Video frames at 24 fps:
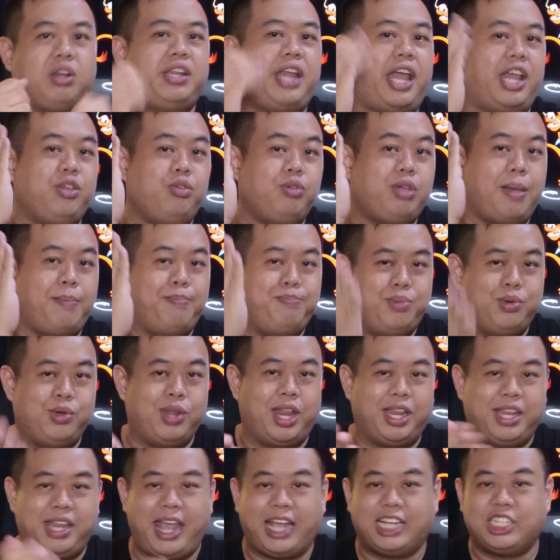that you can build a
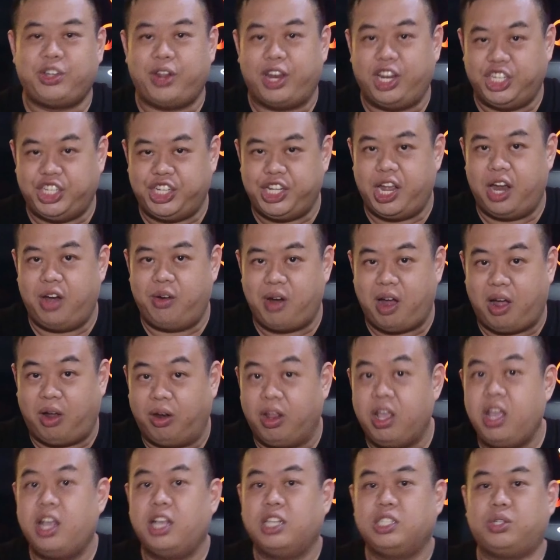deck strategy around.
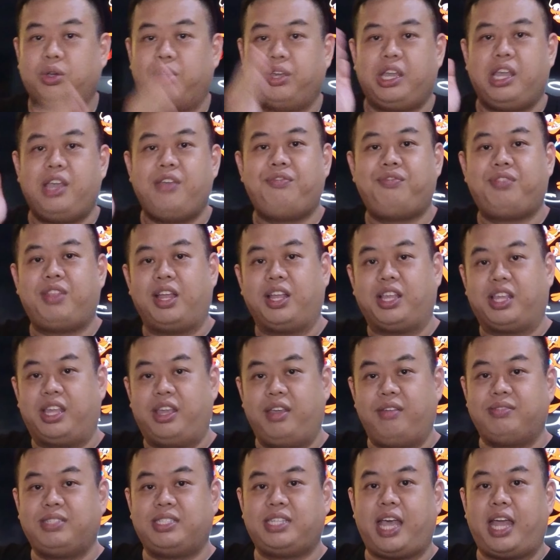So if the
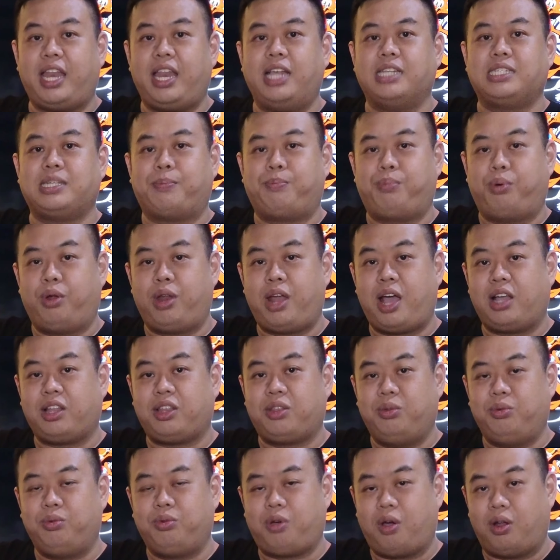gift set is a product
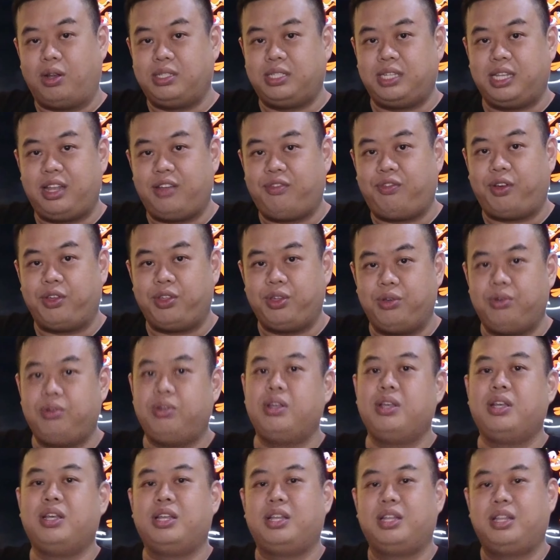to consider for you,
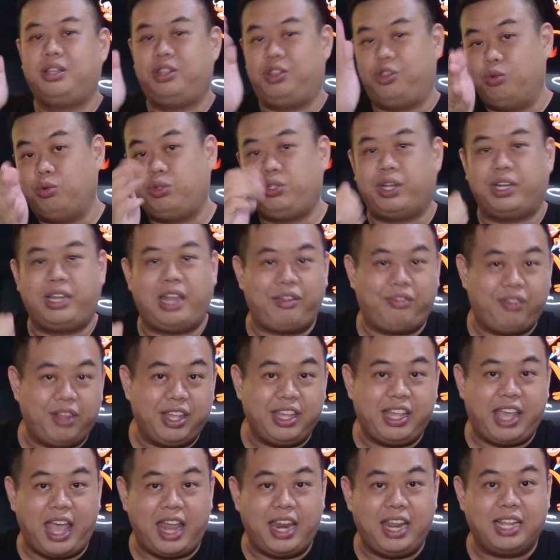you should definitely
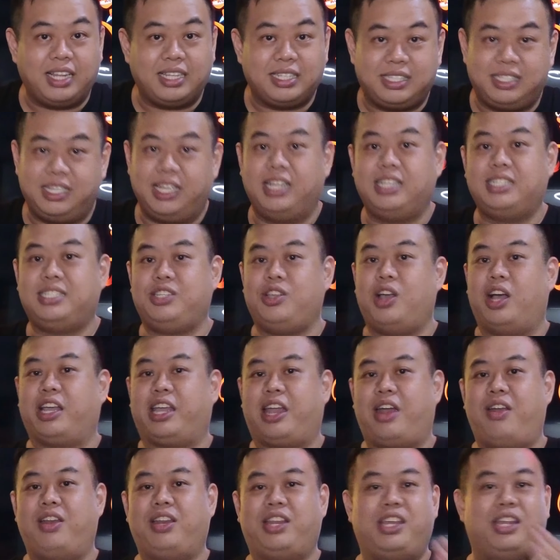get it since you are
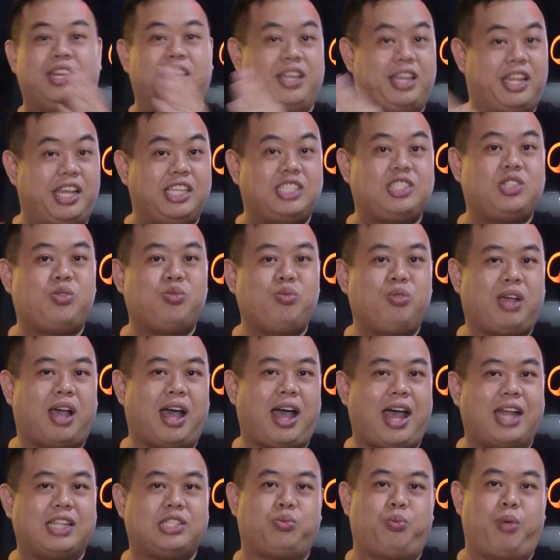guaranteed these 2
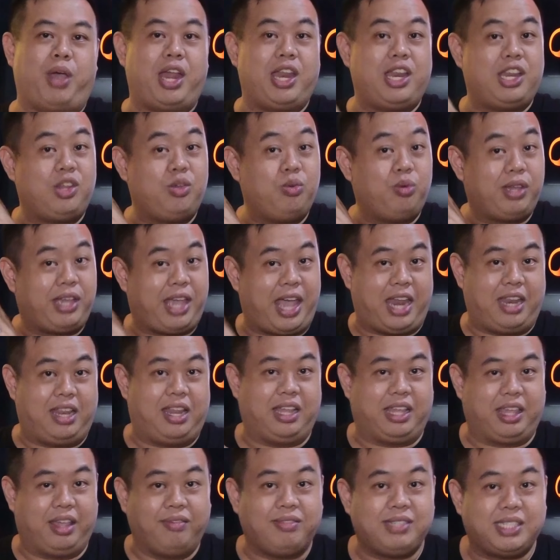cards when you get the
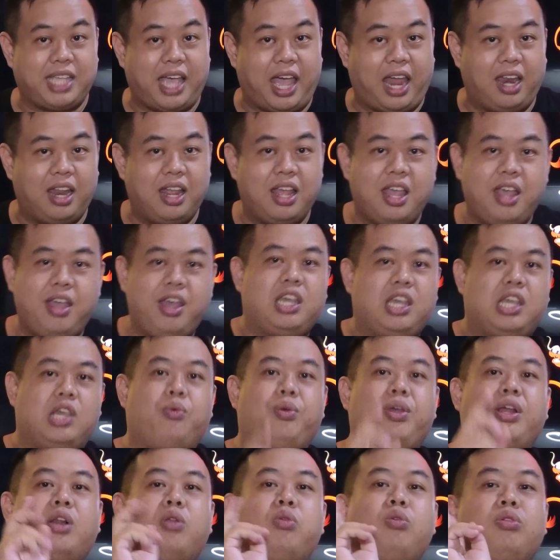gift set. It
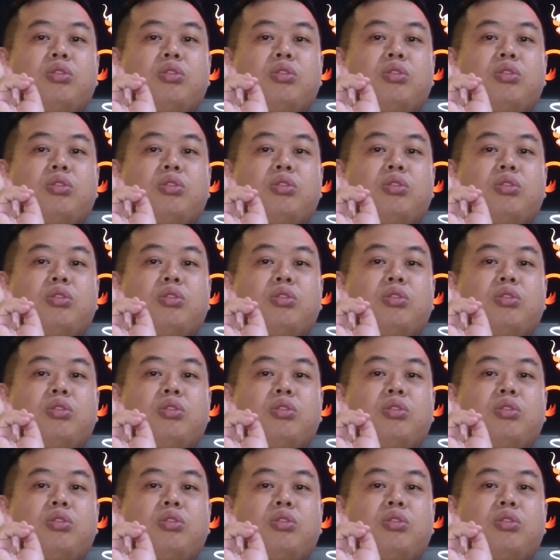will include